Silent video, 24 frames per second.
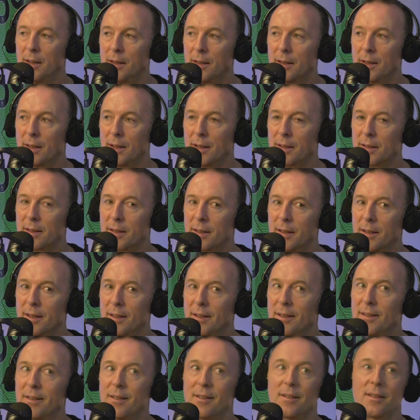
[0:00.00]
Yeah, I see
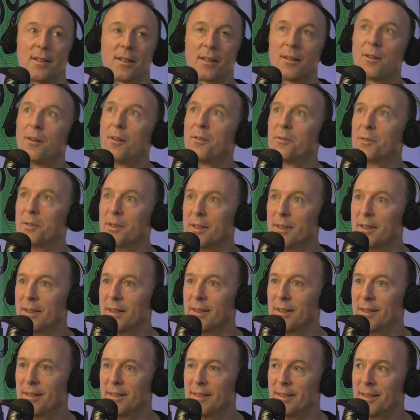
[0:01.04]
here, like
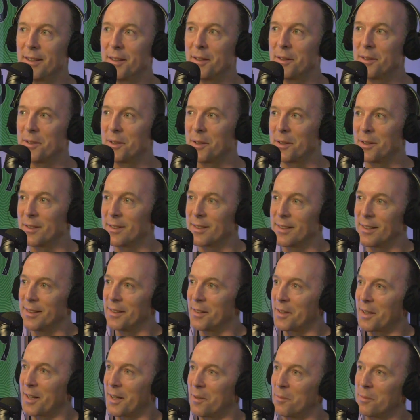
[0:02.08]
obviously, as you can see
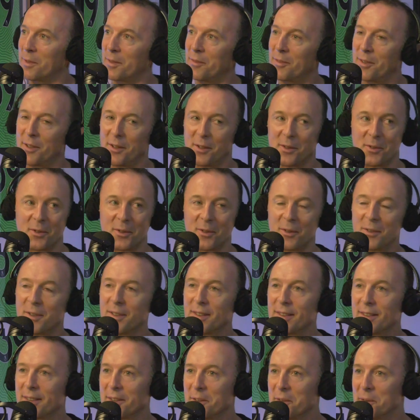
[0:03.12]
in the camera, you have a lot of
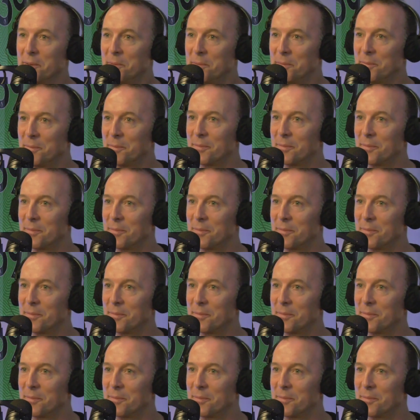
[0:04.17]
jerseys in here.